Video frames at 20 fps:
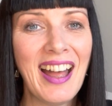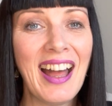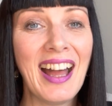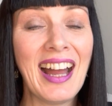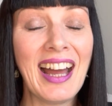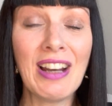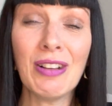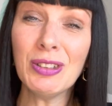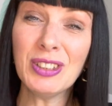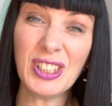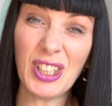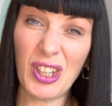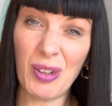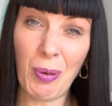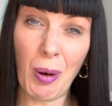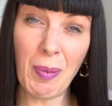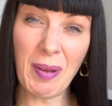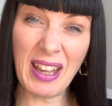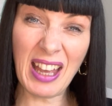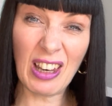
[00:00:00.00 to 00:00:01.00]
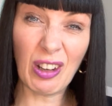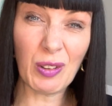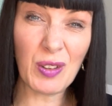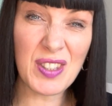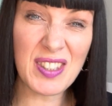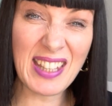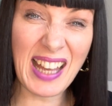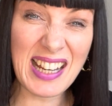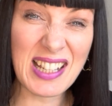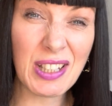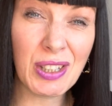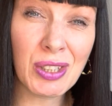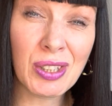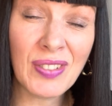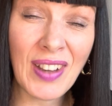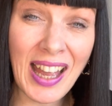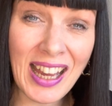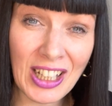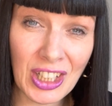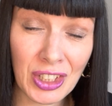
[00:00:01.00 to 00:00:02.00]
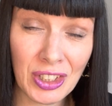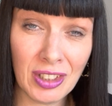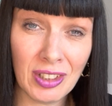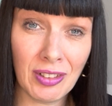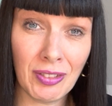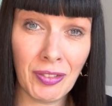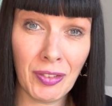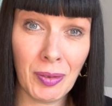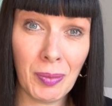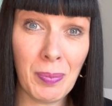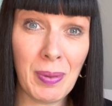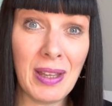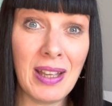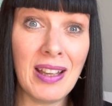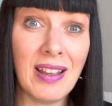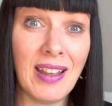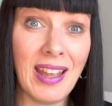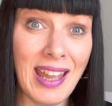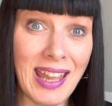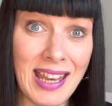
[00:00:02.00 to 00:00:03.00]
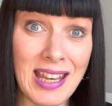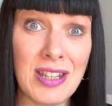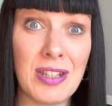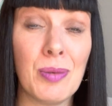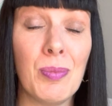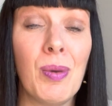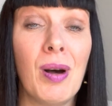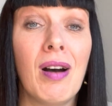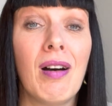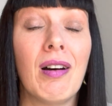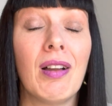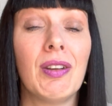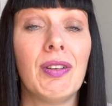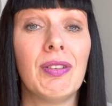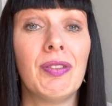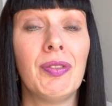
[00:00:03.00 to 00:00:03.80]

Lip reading: And also you probably get a lot of satisfaction from being in demand,